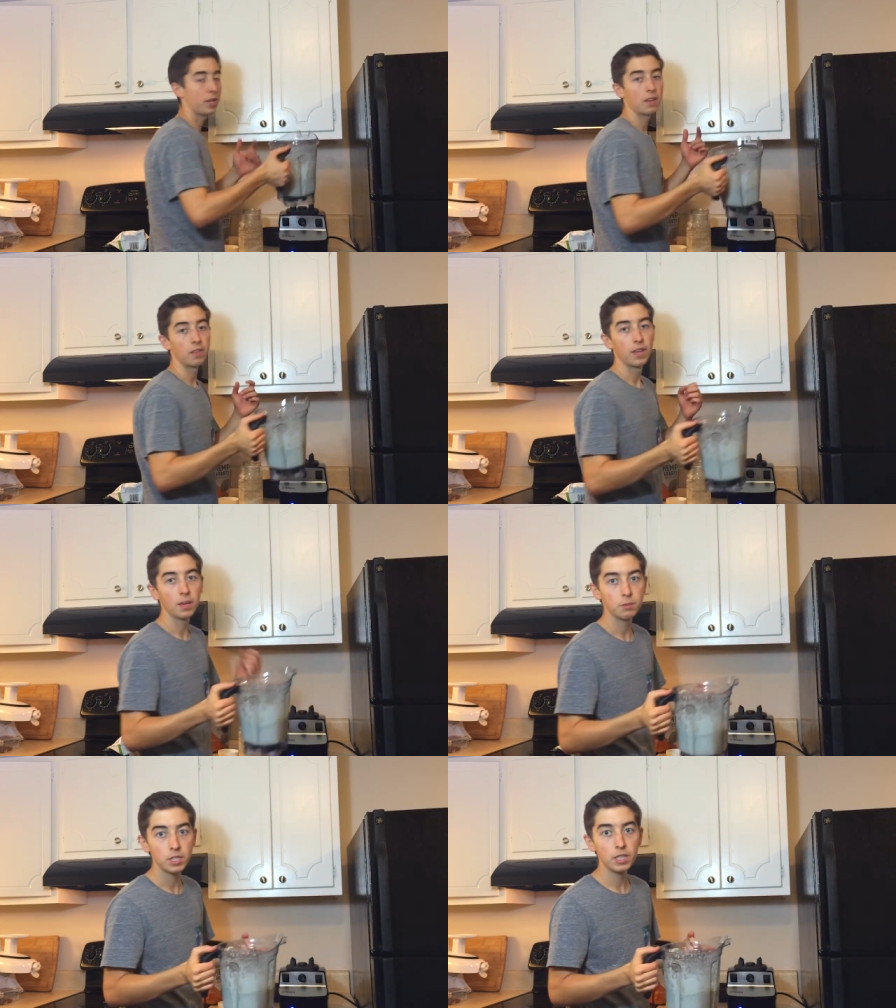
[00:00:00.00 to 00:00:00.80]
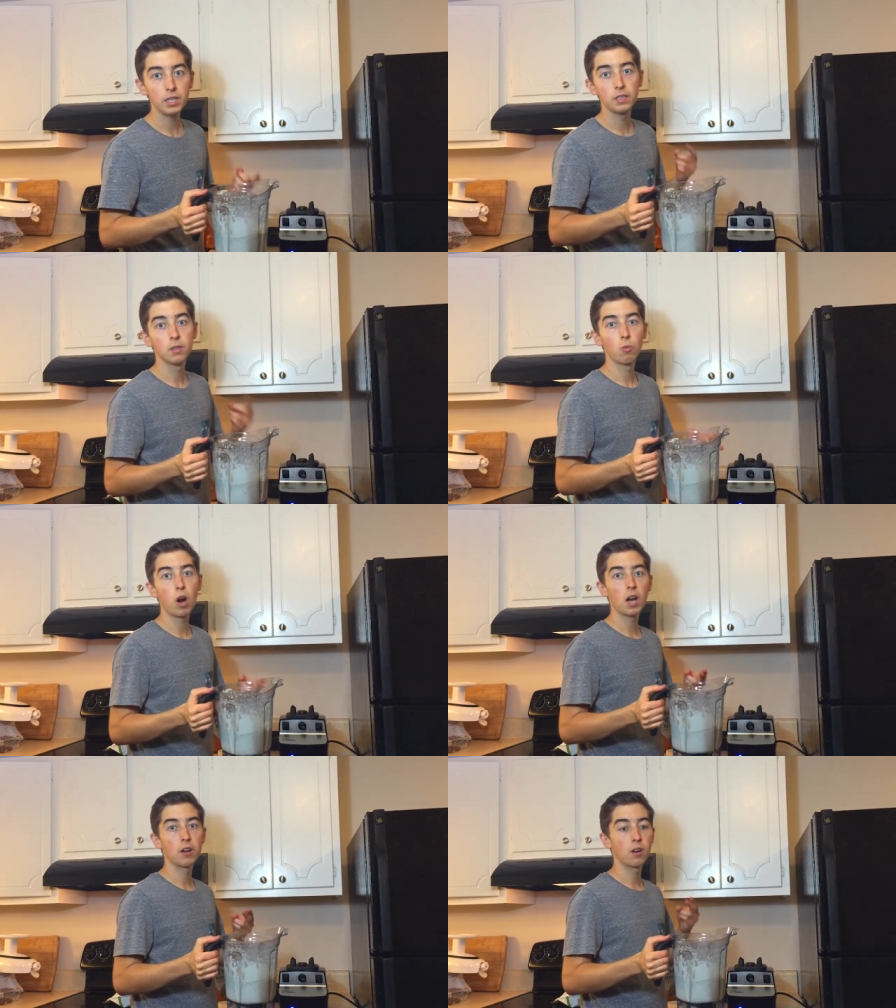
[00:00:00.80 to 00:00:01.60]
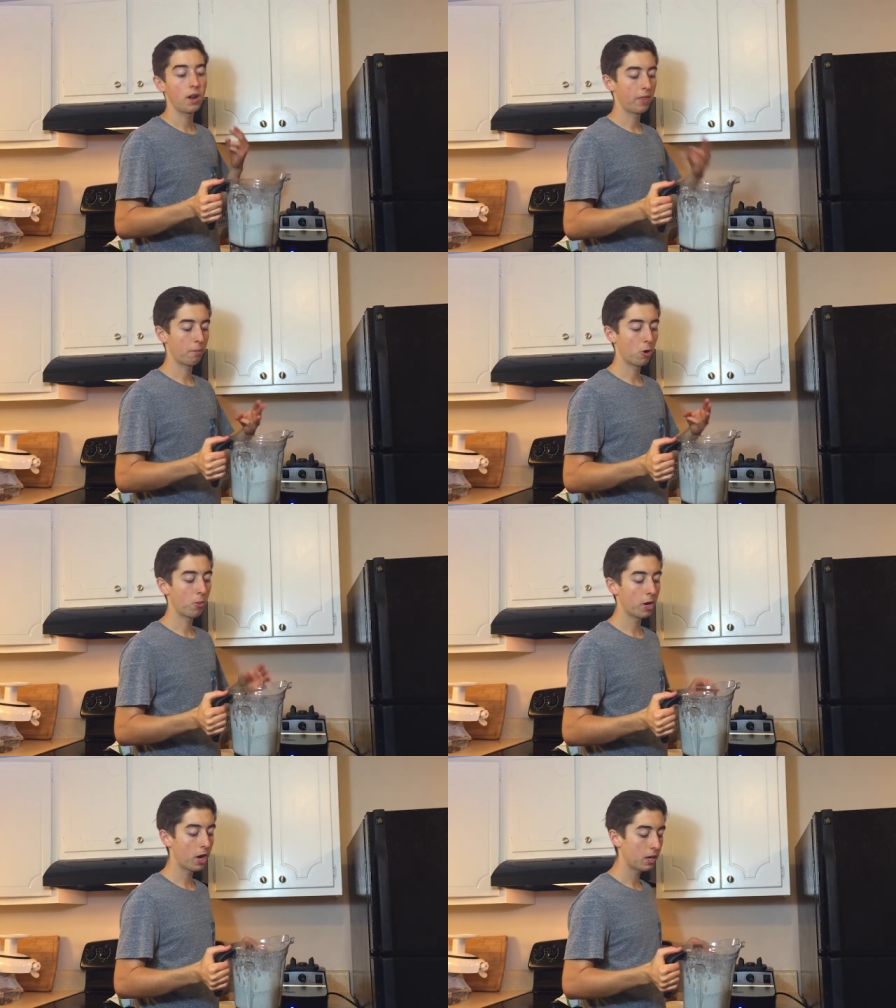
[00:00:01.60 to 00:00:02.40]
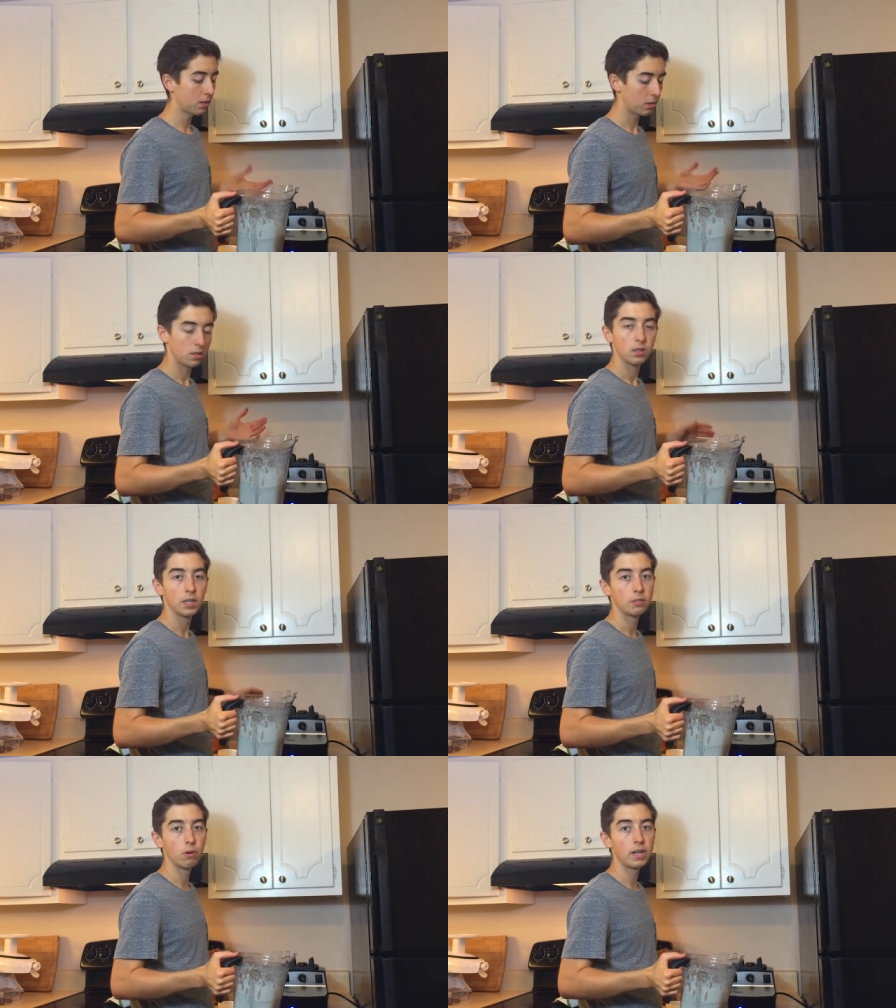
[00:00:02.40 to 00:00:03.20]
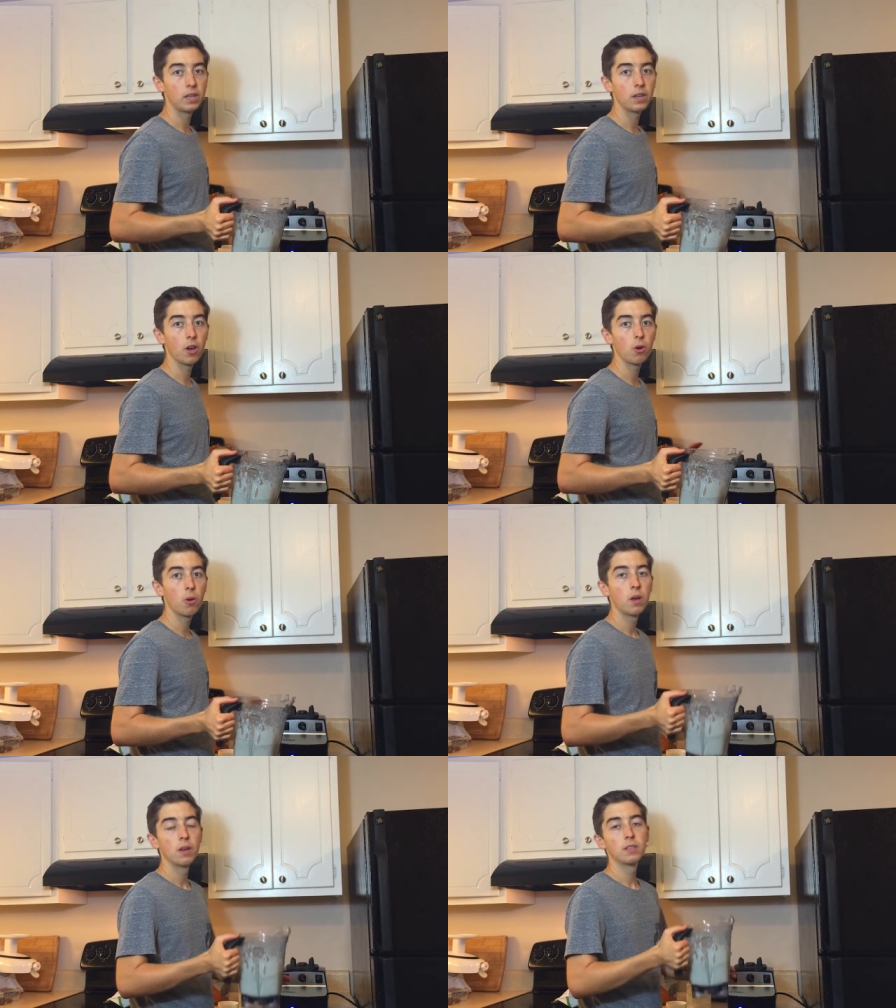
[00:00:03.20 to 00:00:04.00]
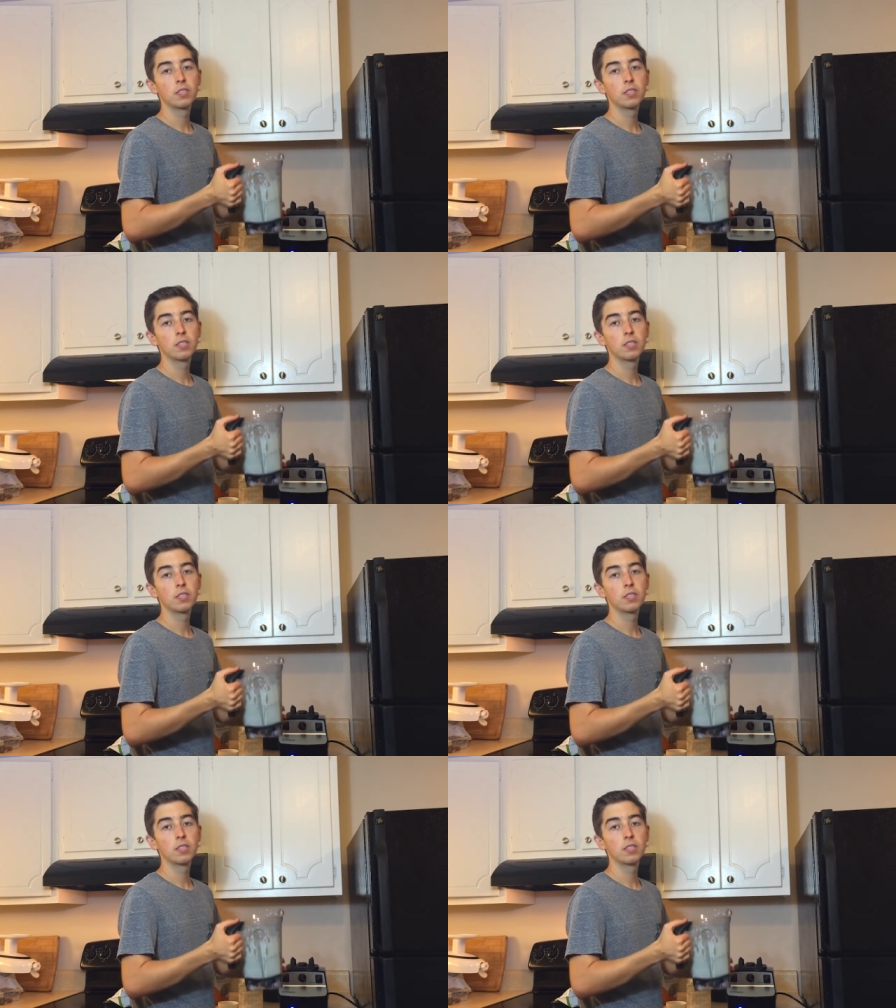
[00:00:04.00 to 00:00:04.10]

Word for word: we got the hemp seeds, the water, and the probiotics, it's ready to go.